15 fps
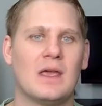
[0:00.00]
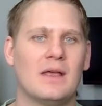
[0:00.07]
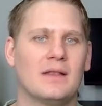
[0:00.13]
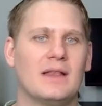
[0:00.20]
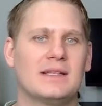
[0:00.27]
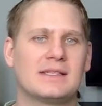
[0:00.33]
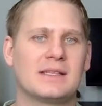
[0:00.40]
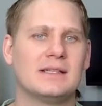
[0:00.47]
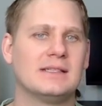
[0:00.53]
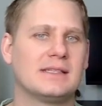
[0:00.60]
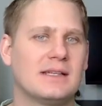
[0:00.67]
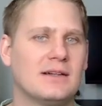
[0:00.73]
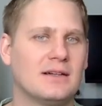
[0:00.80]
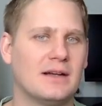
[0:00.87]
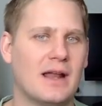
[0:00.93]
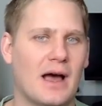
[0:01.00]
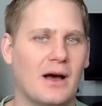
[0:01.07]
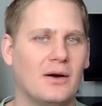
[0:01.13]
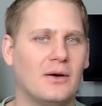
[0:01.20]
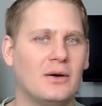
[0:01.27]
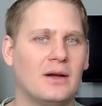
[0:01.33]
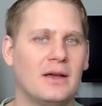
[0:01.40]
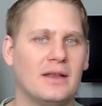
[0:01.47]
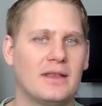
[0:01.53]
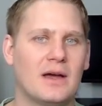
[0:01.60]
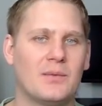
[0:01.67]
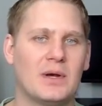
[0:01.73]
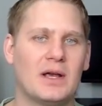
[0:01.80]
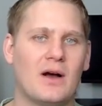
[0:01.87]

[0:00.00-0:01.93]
Let's consider now that we